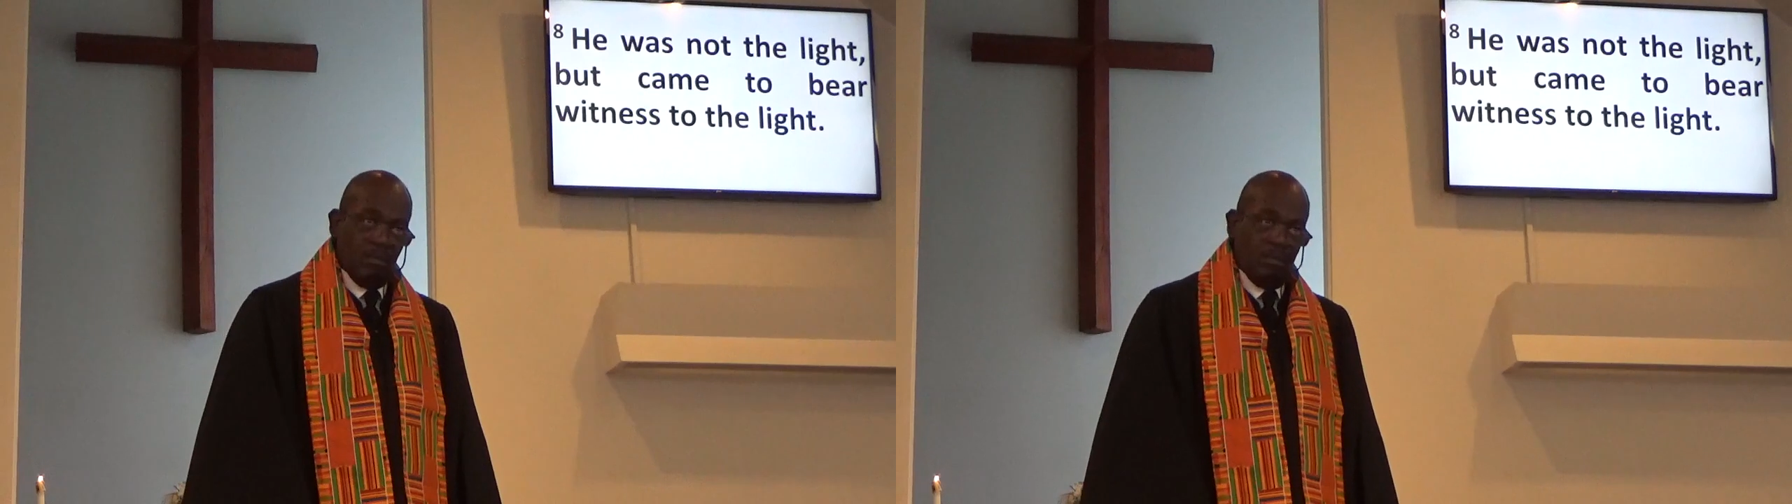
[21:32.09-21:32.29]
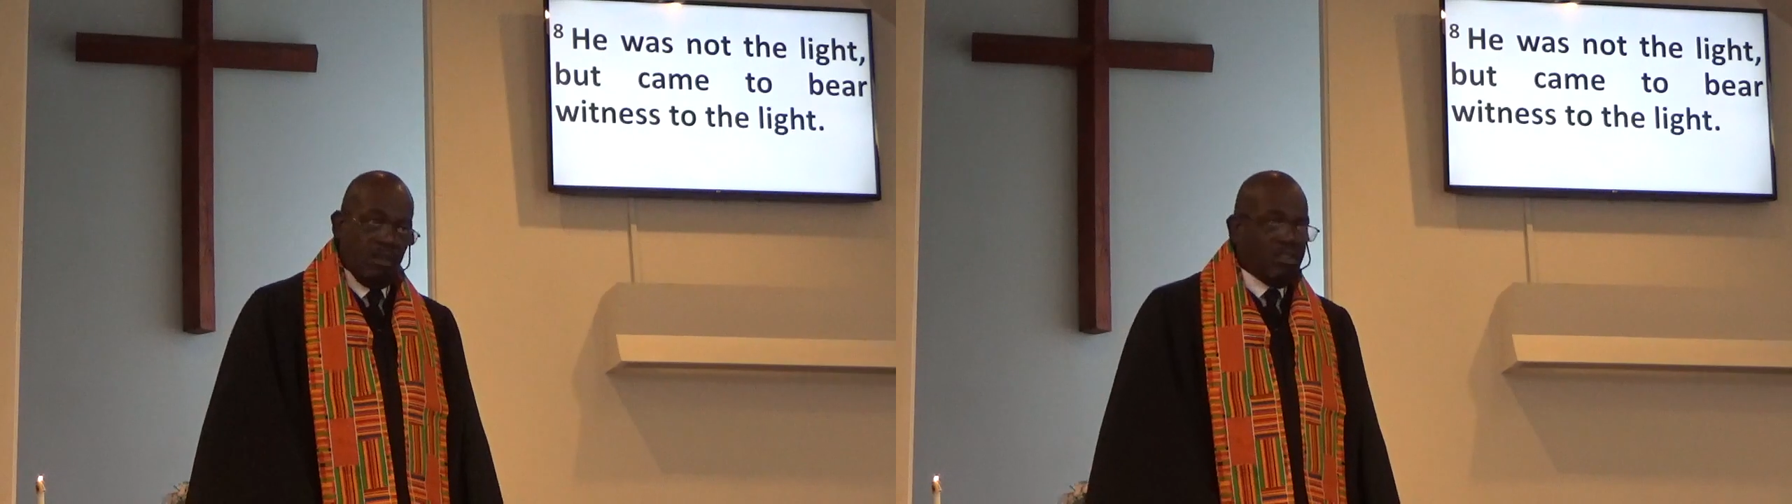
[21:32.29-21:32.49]

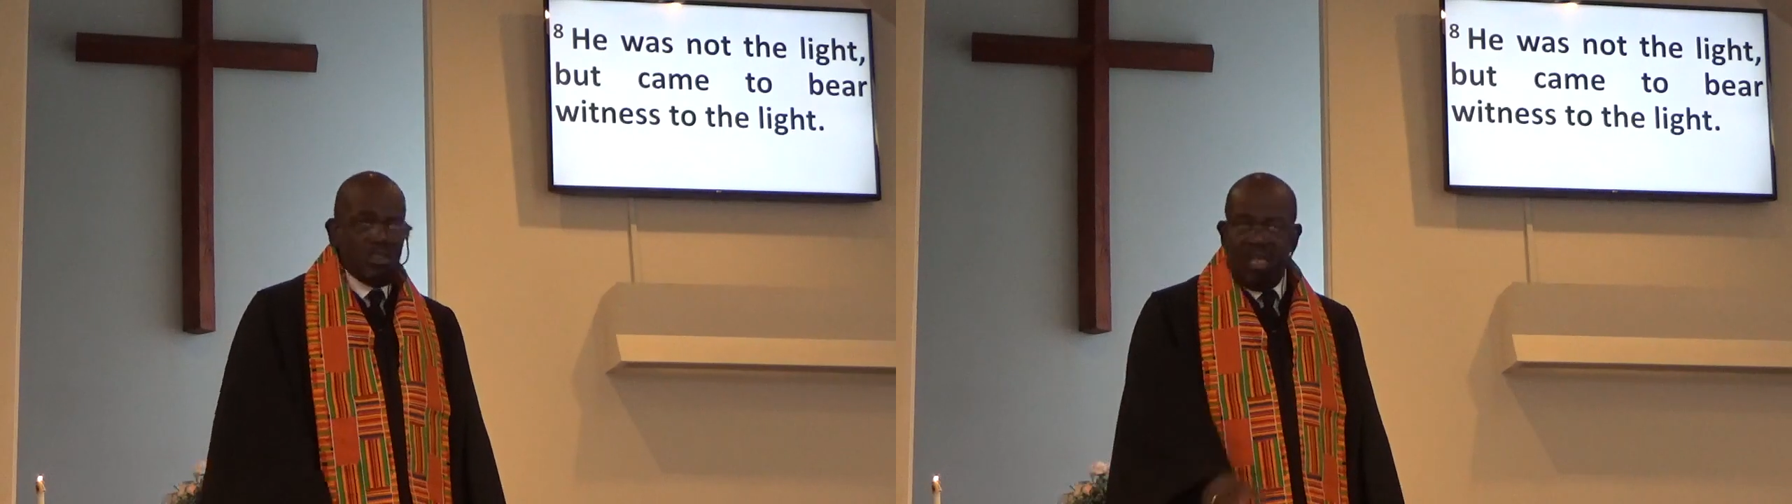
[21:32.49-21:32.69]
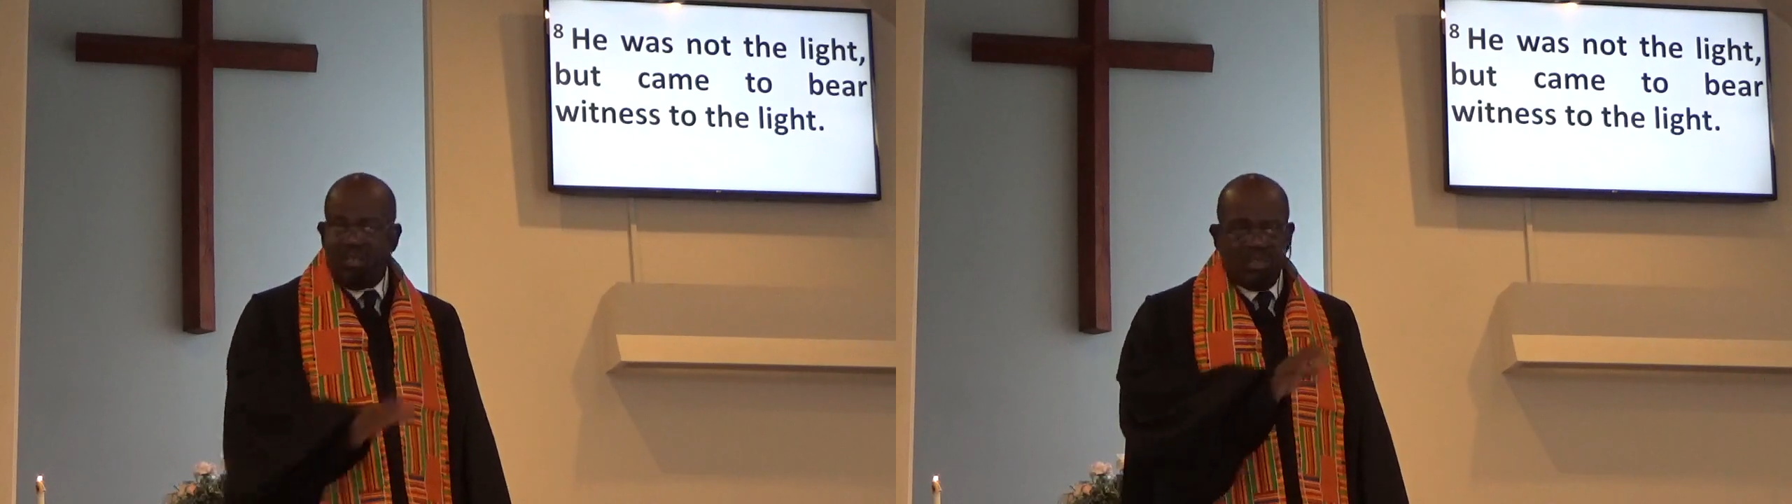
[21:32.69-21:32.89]
This
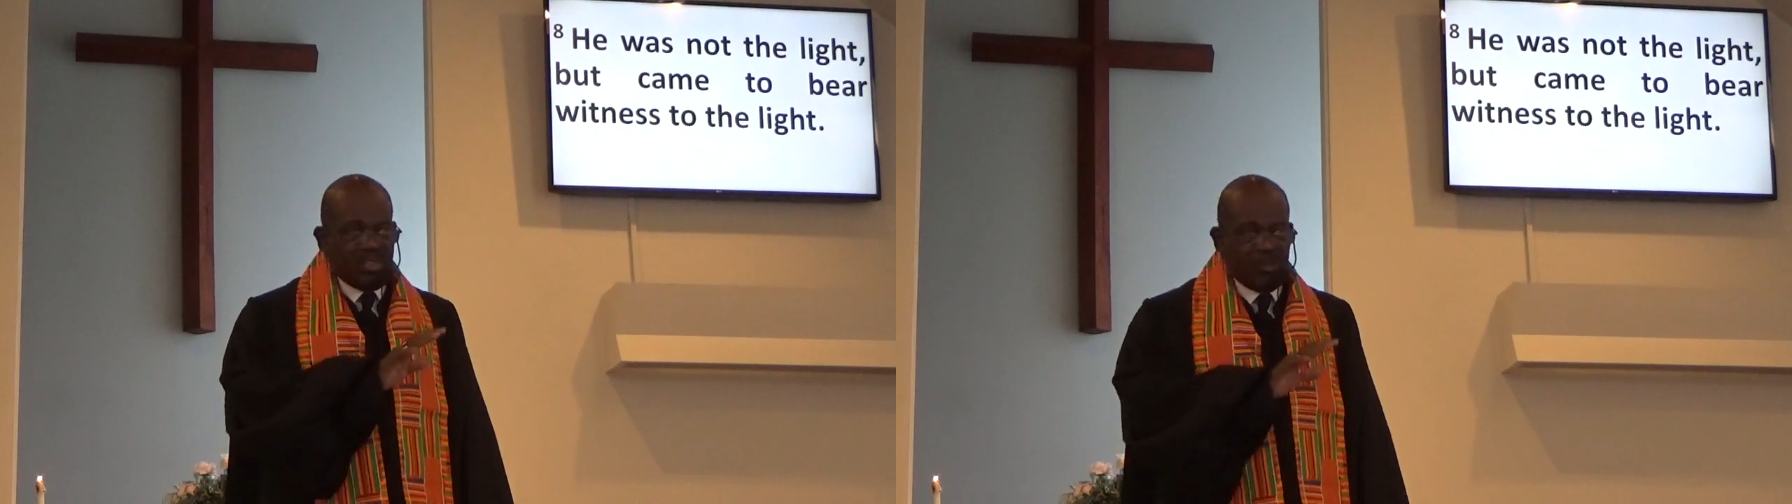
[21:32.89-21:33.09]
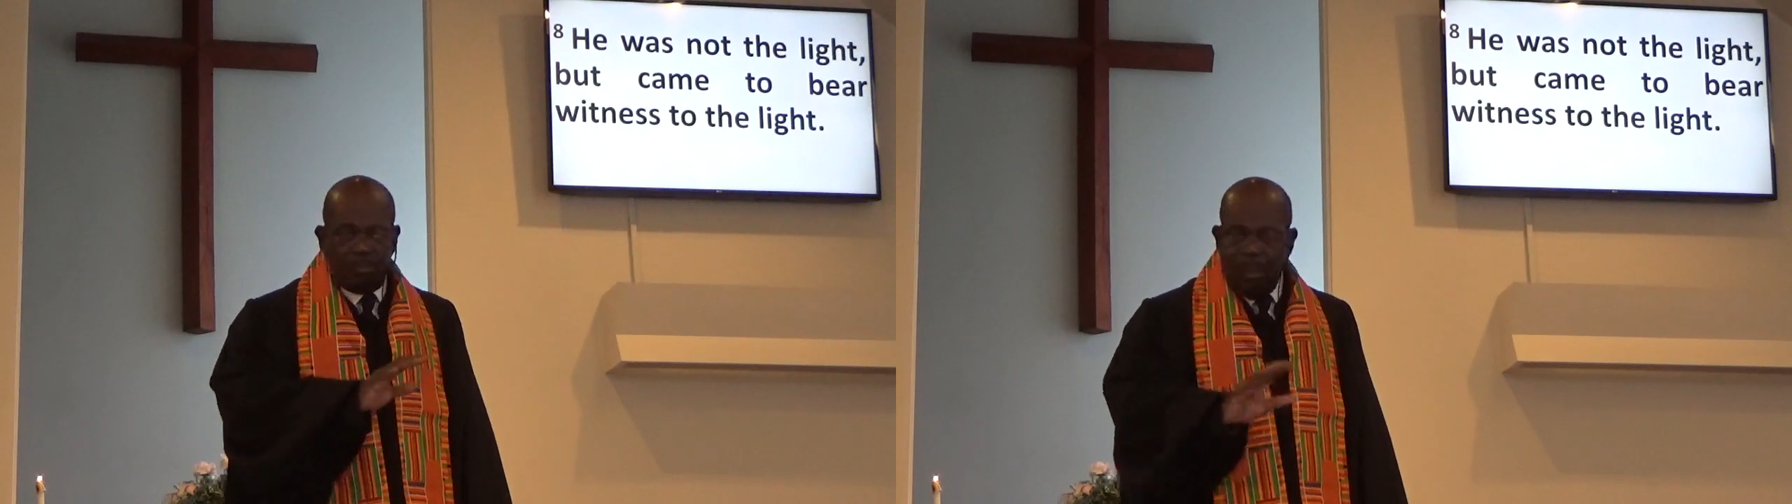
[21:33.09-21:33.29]
is how
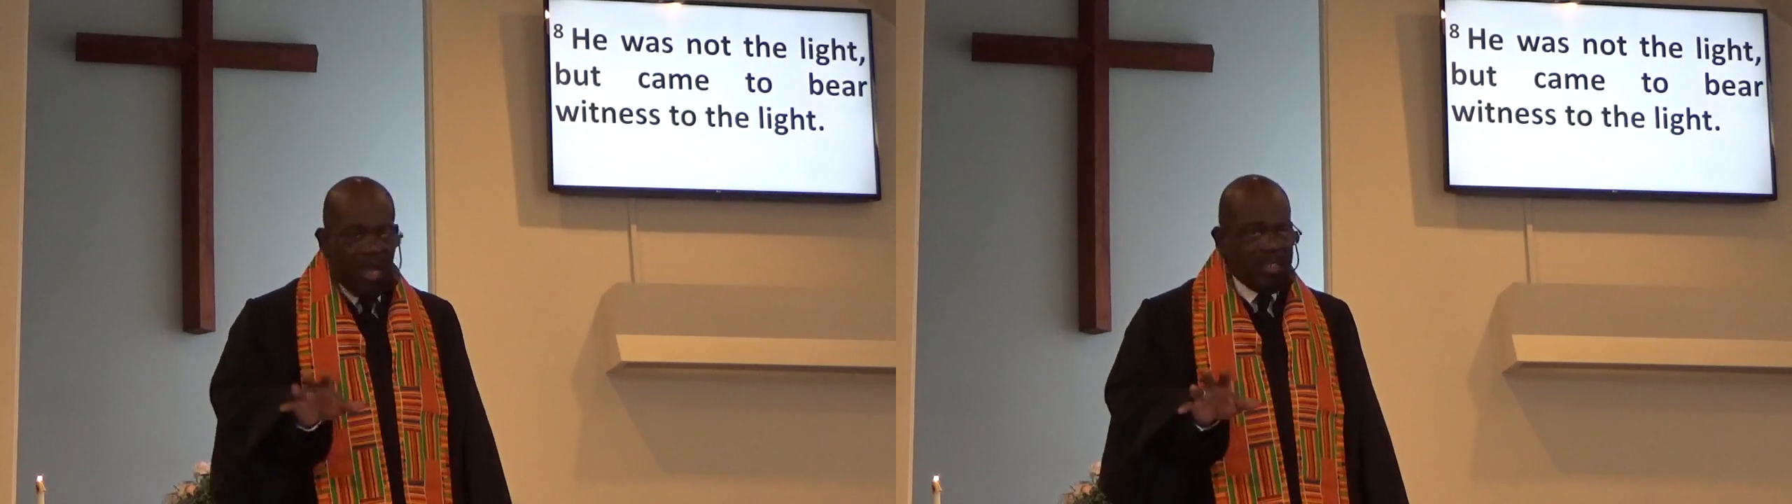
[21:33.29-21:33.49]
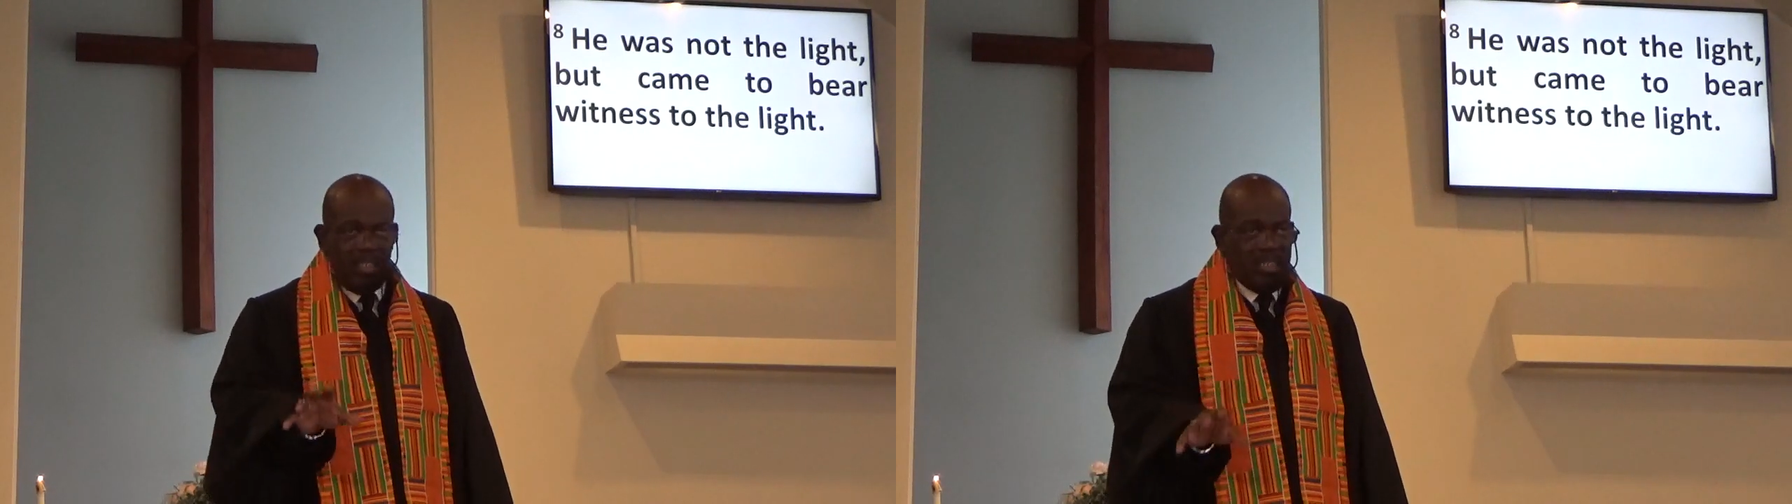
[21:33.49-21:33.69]

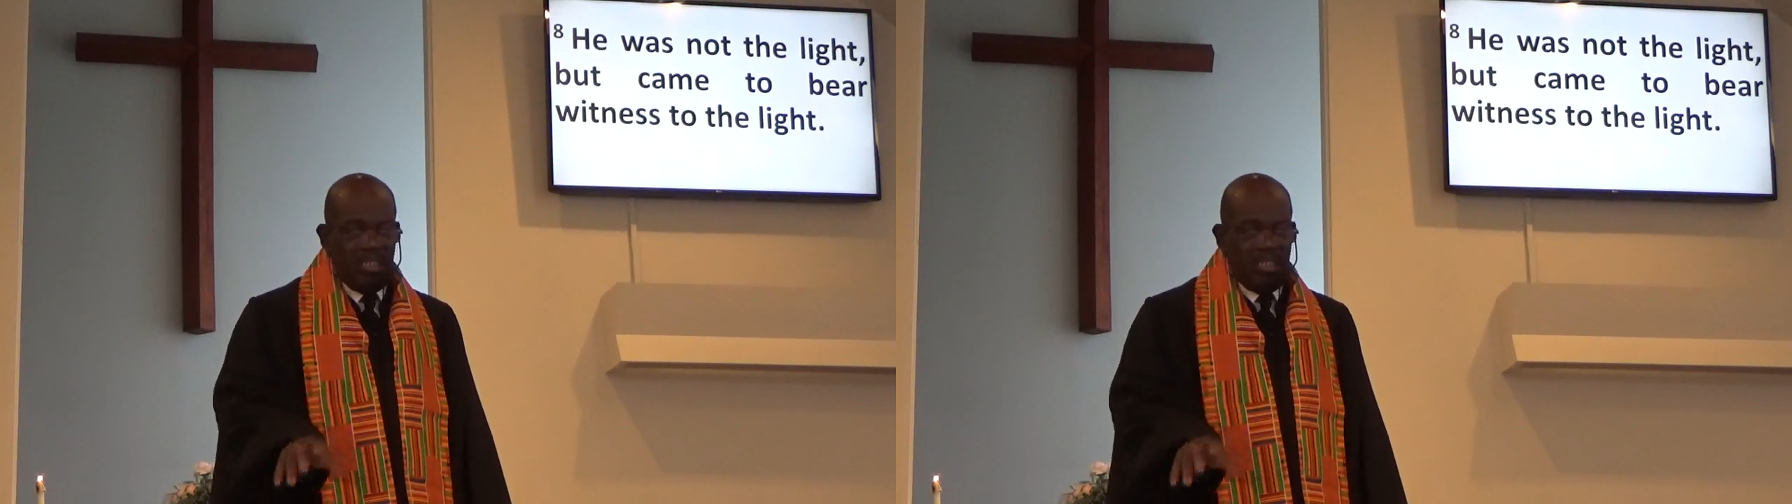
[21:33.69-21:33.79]
despondent